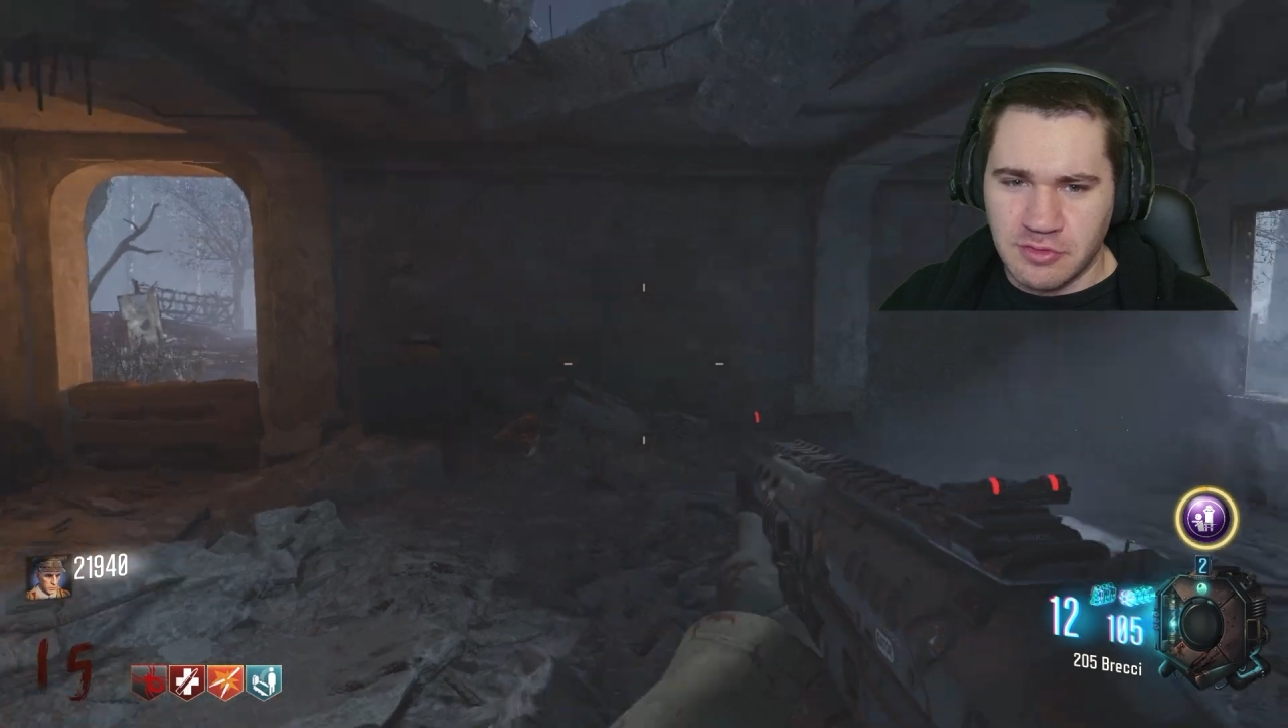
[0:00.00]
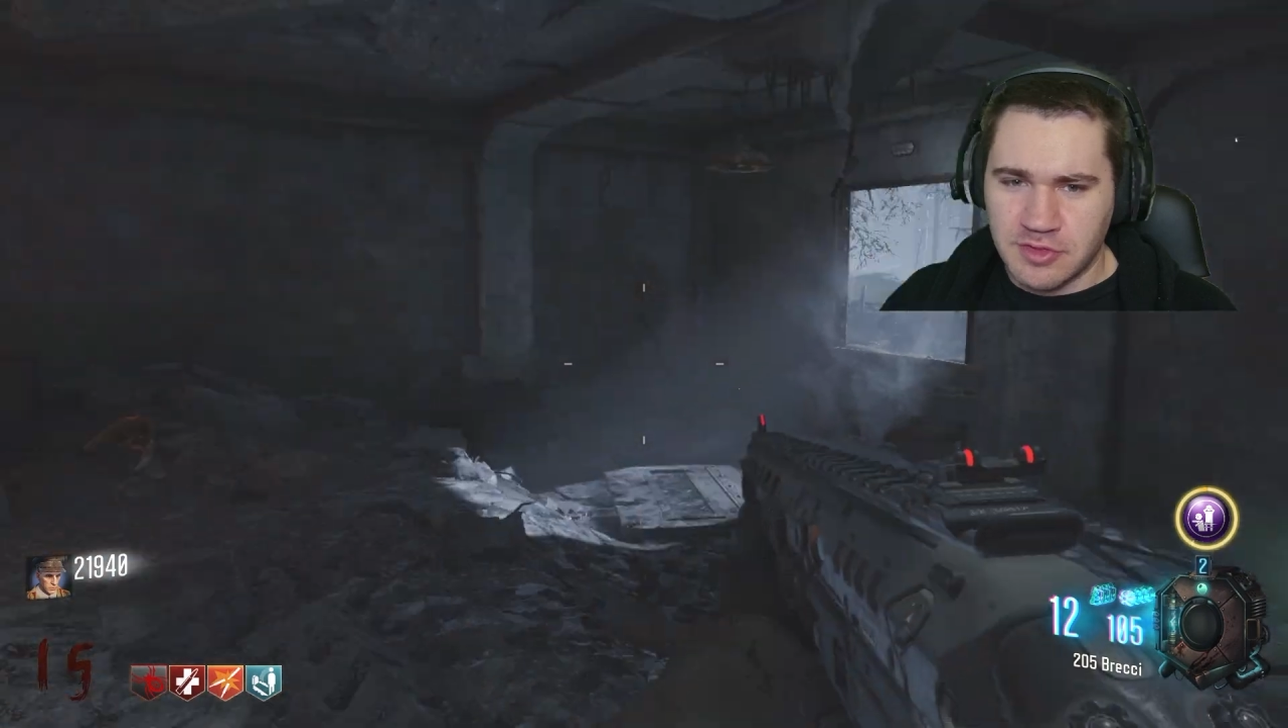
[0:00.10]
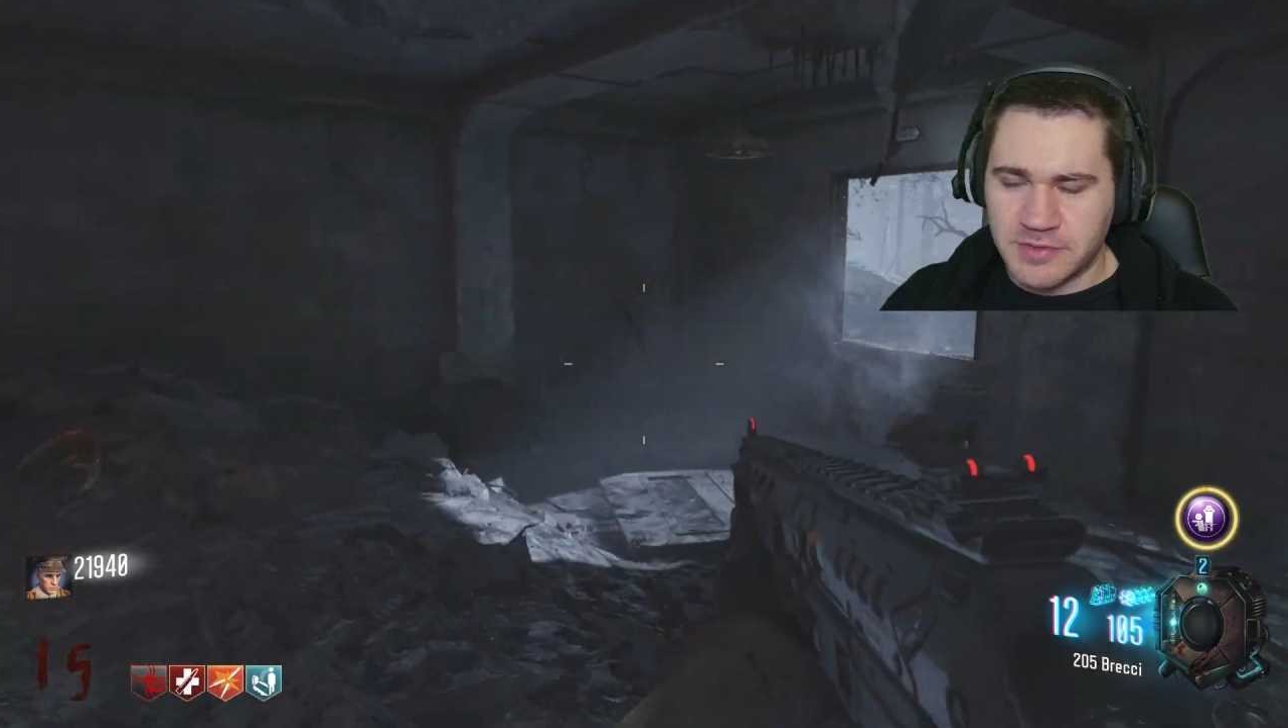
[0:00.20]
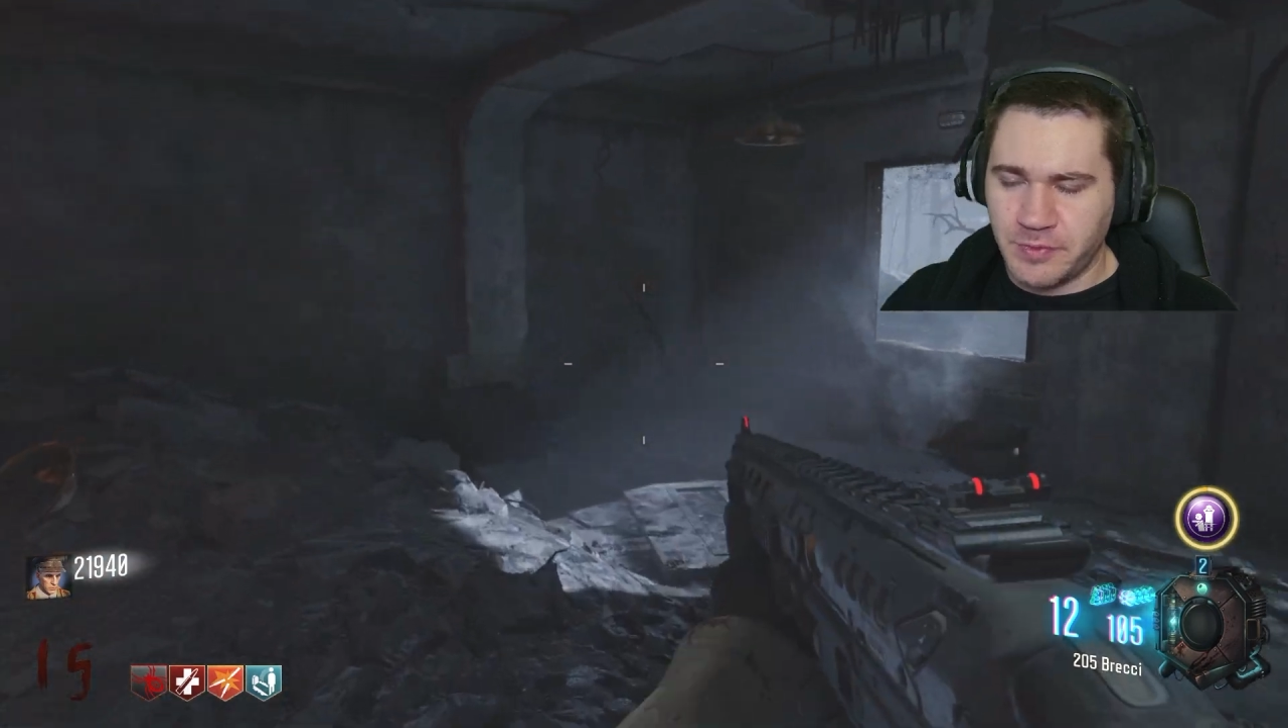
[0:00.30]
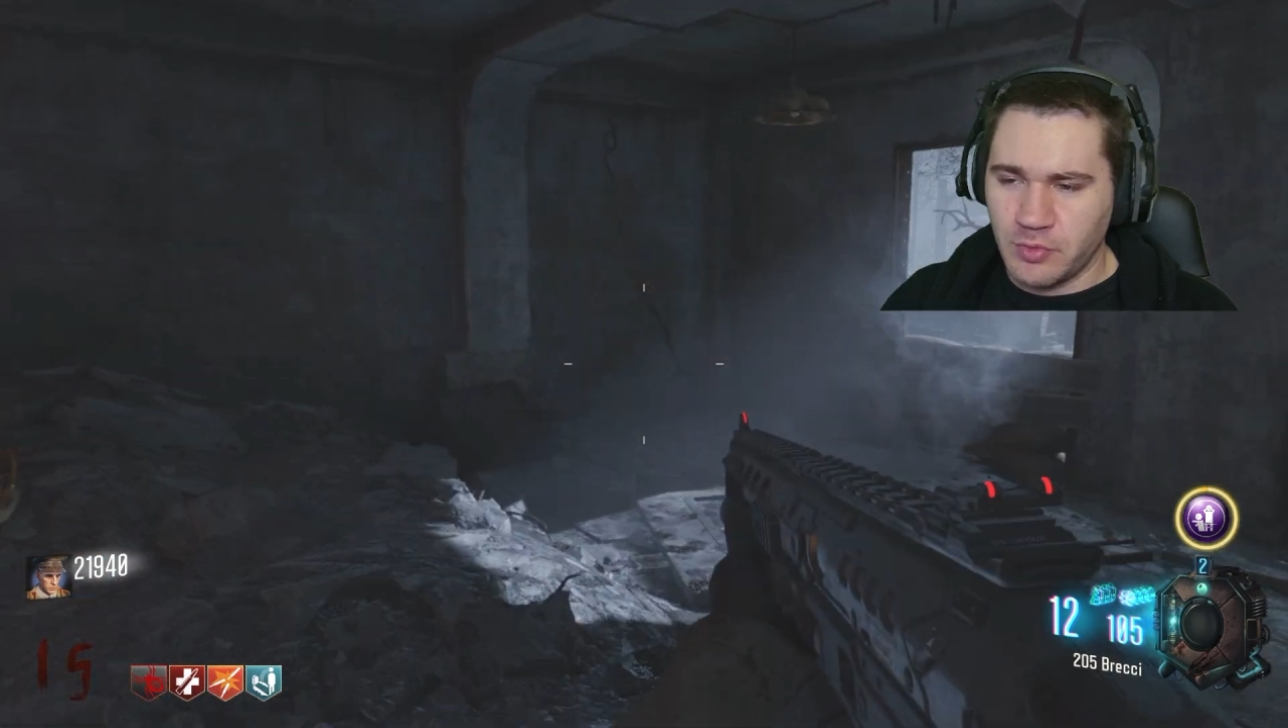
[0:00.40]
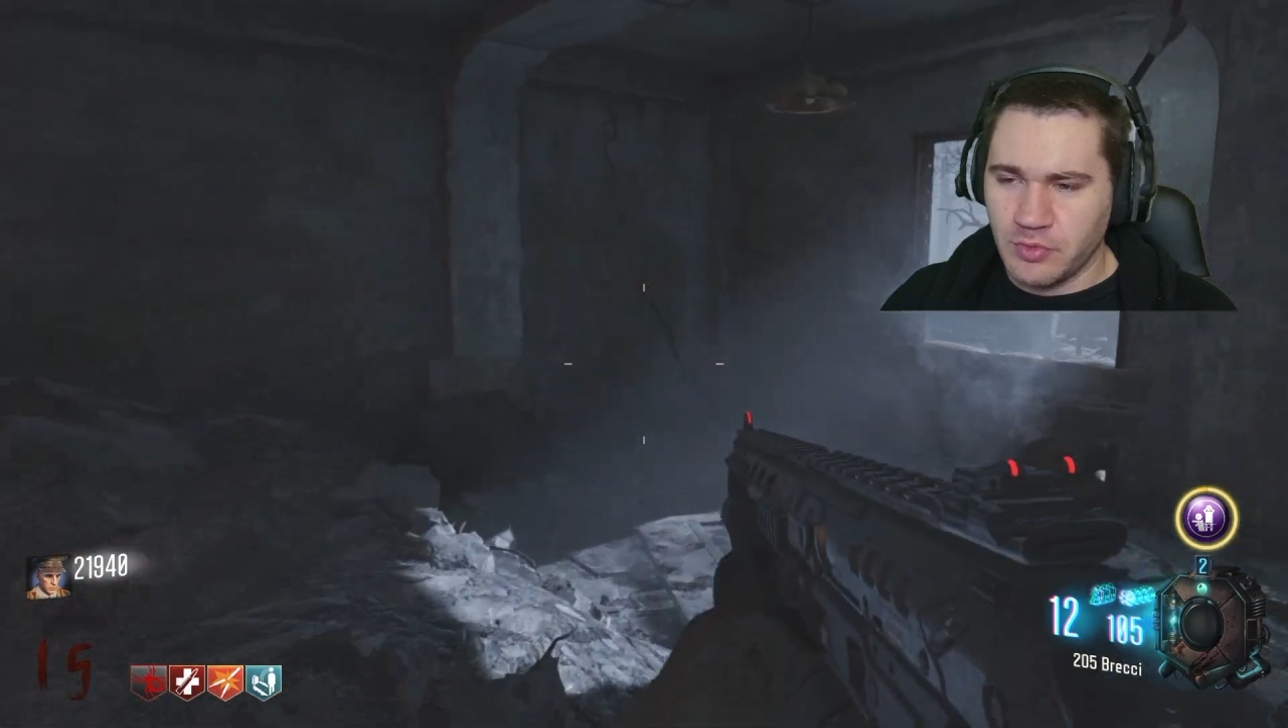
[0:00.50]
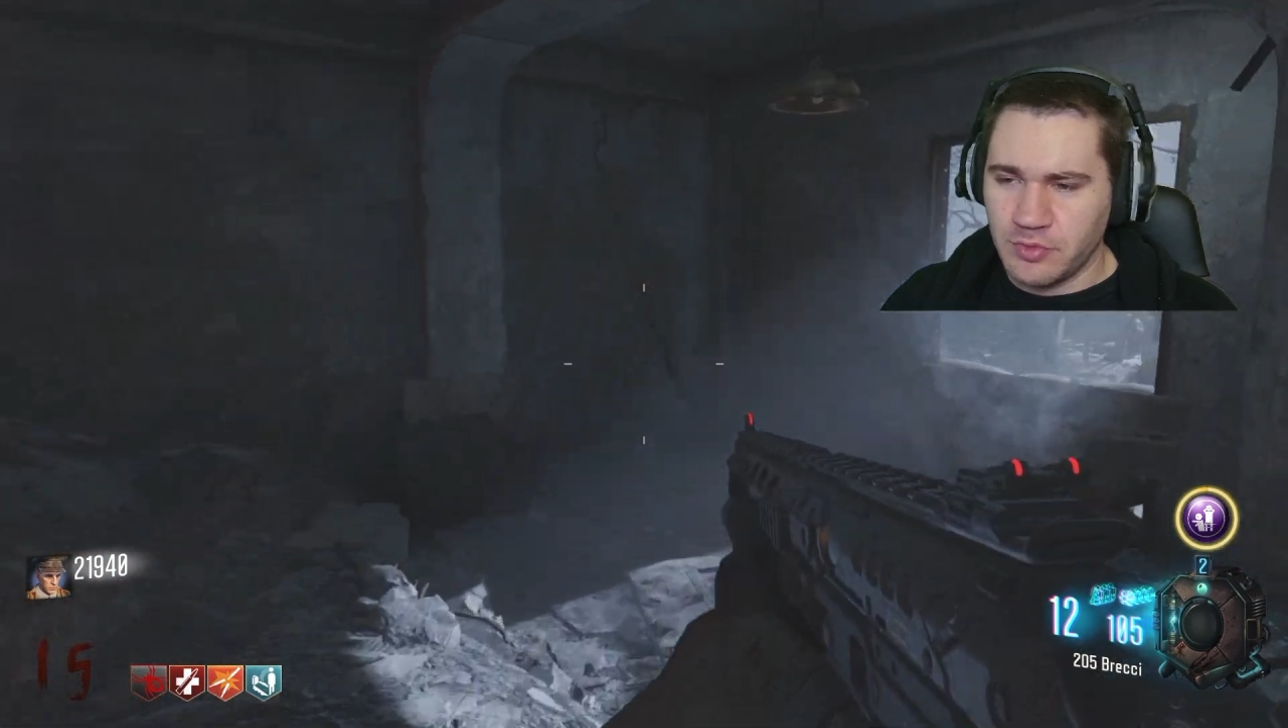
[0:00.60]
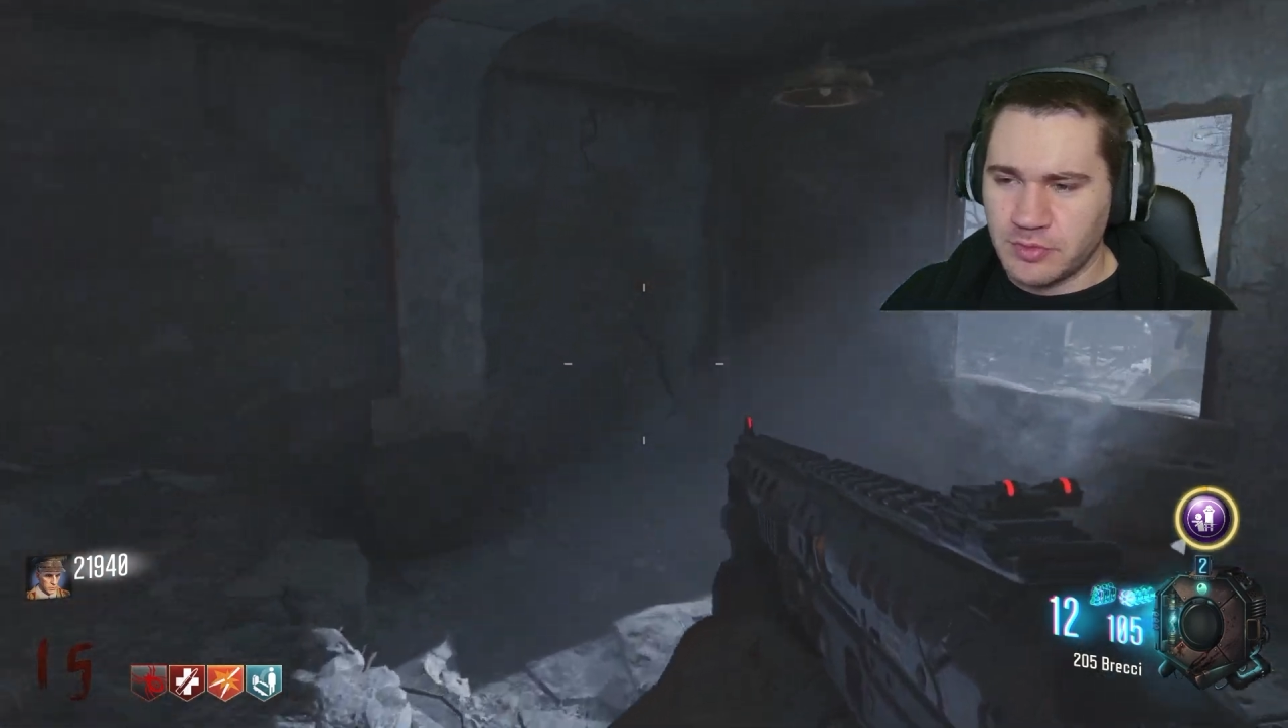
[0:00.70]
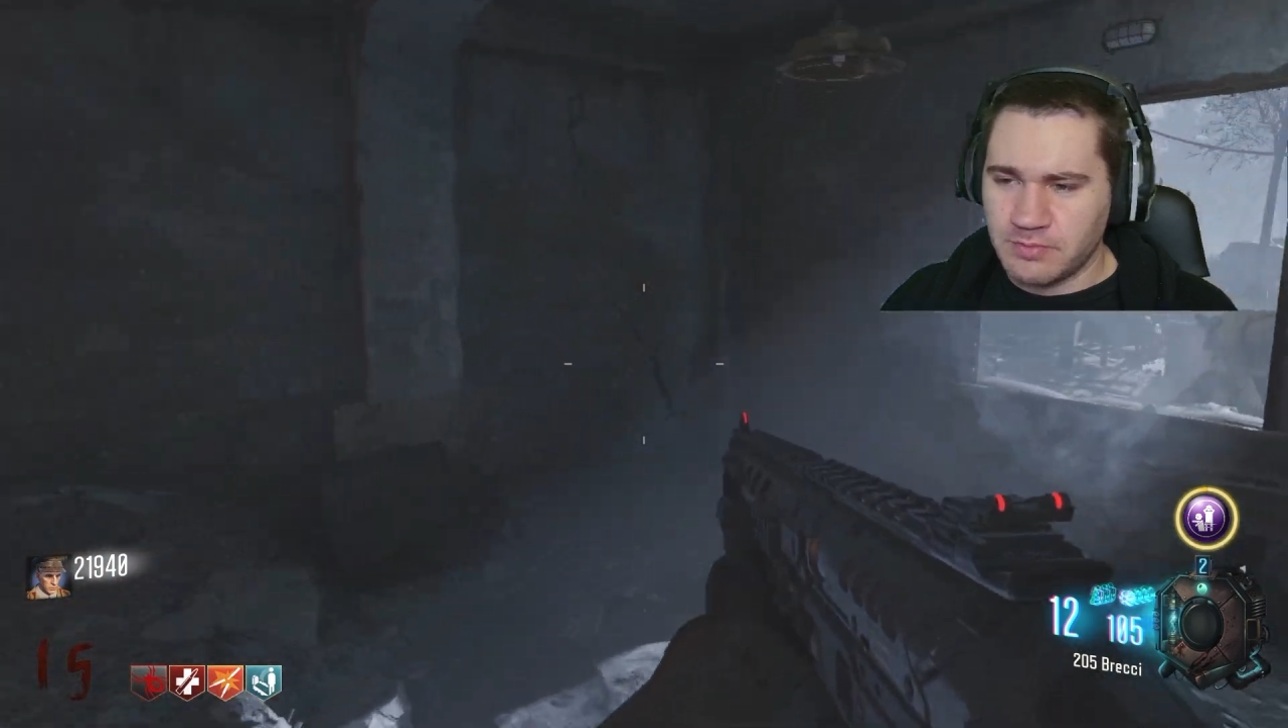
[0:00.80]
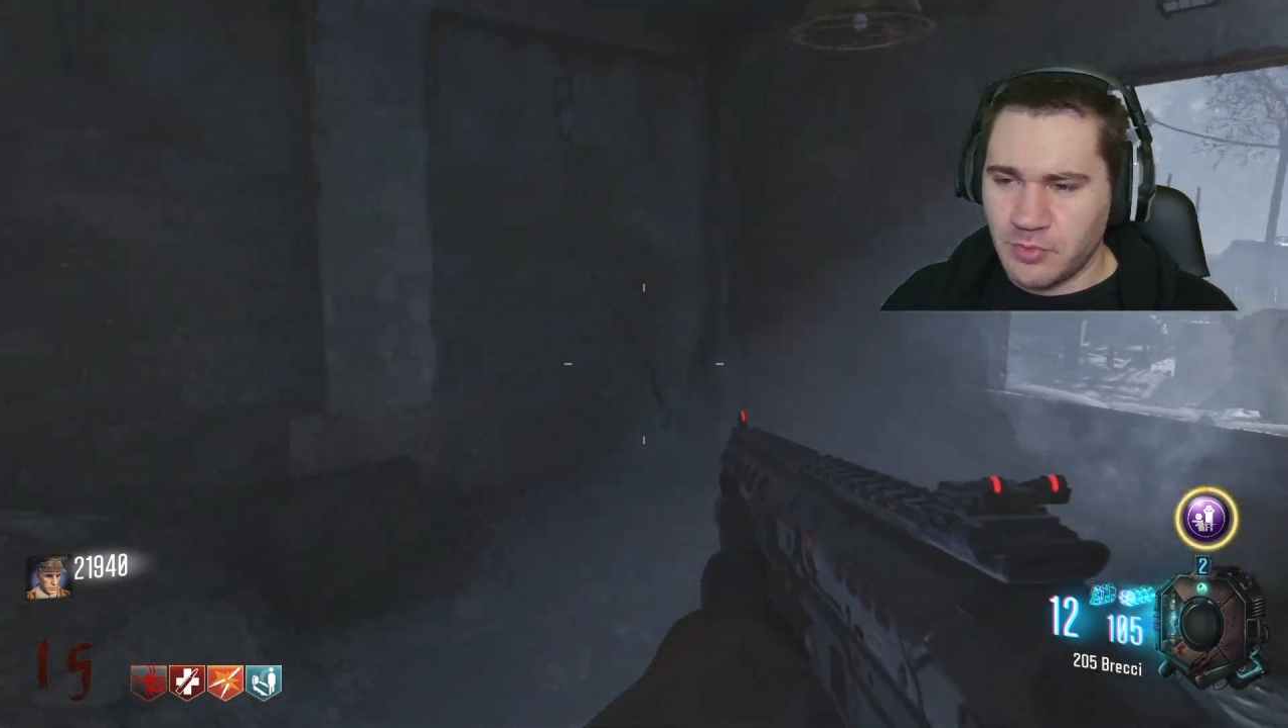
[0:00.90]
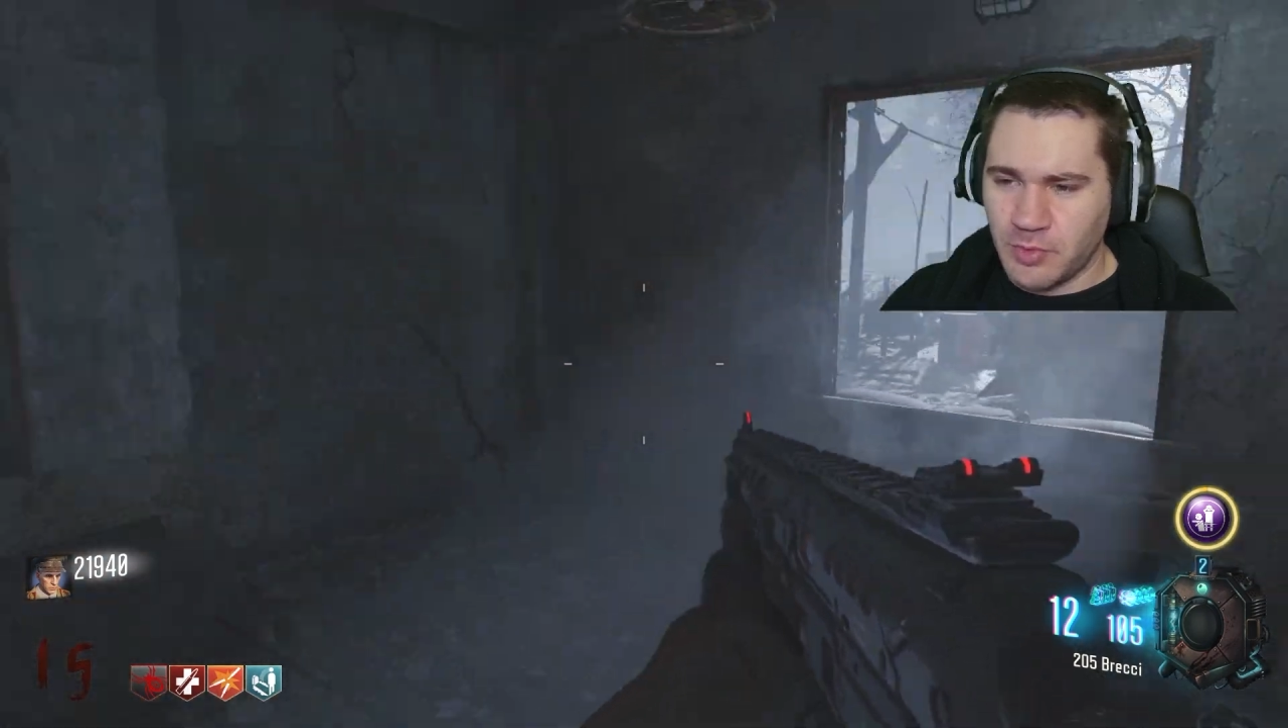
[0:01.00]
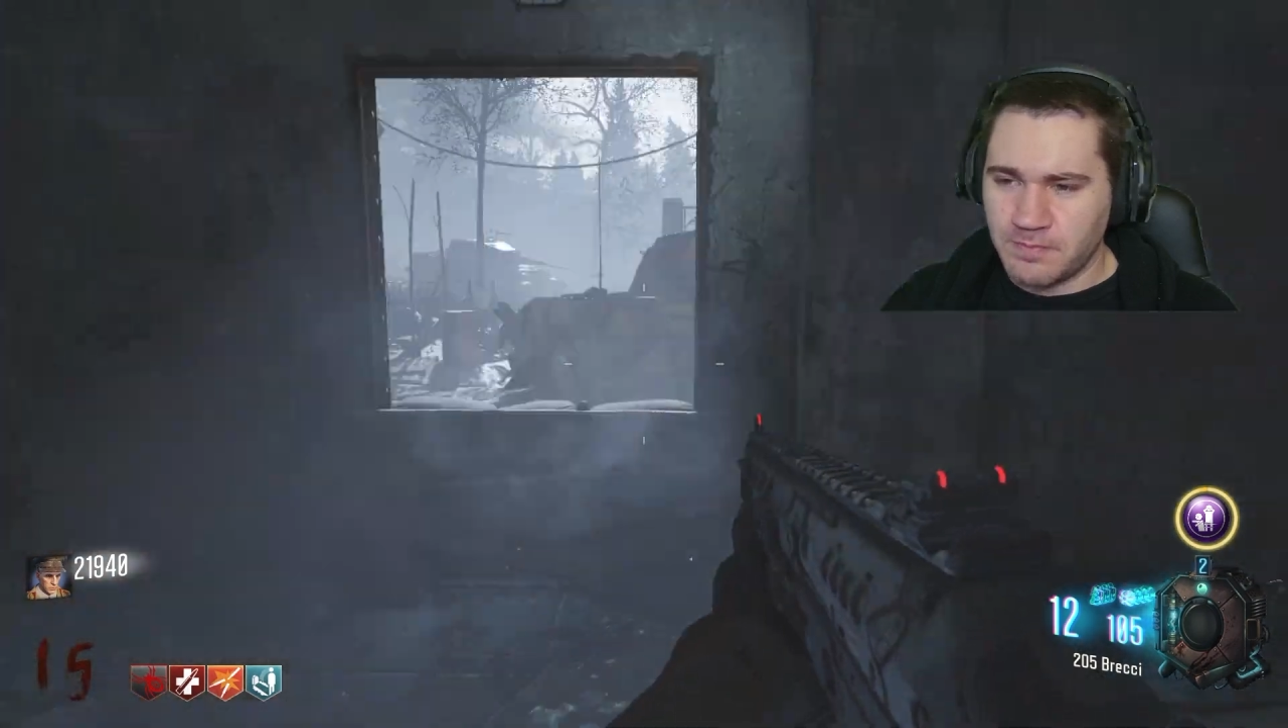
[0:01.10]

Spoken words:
explore or